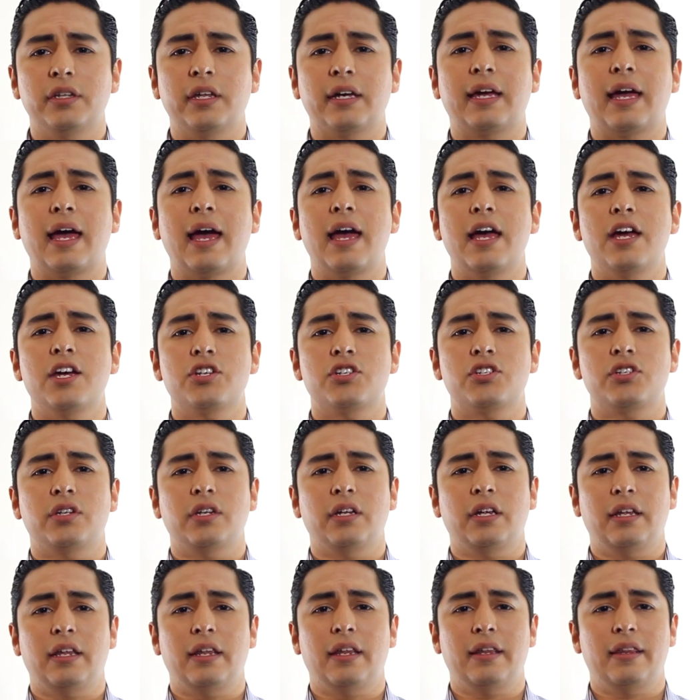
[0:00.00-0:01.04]
the cash
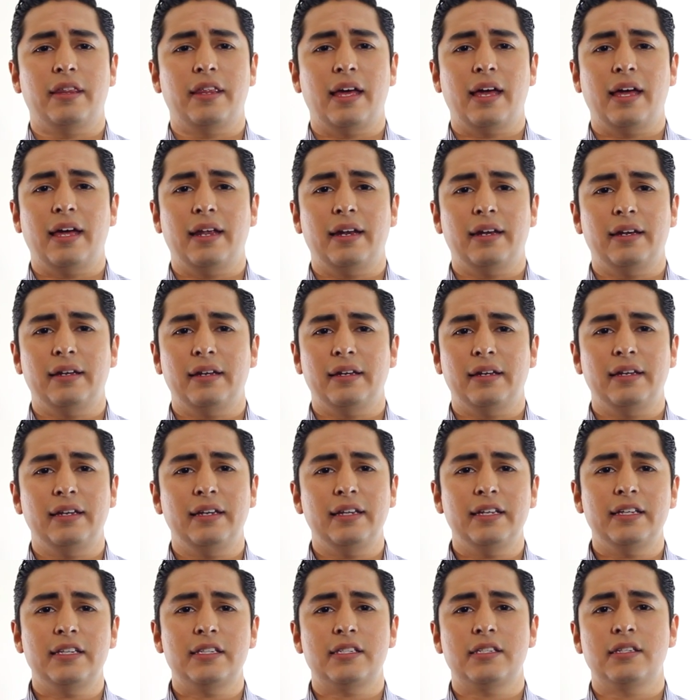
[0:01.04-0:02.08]

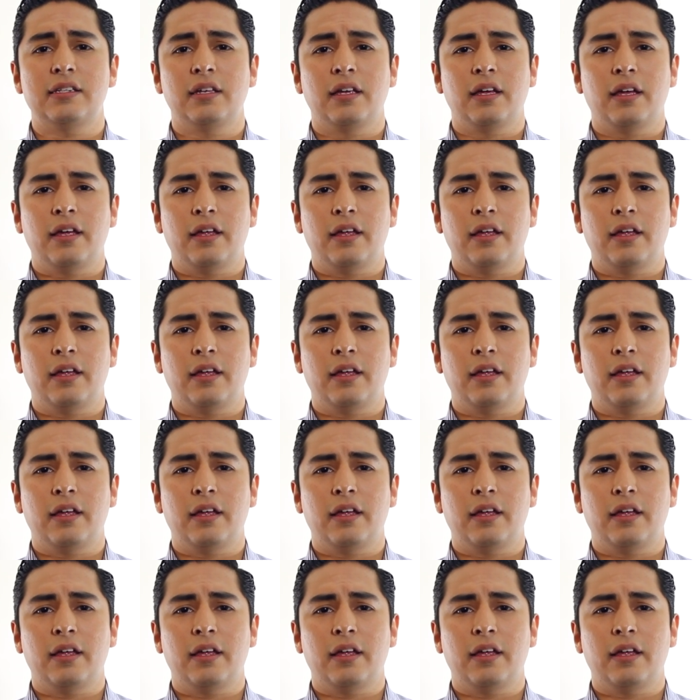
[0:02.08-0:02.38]
needs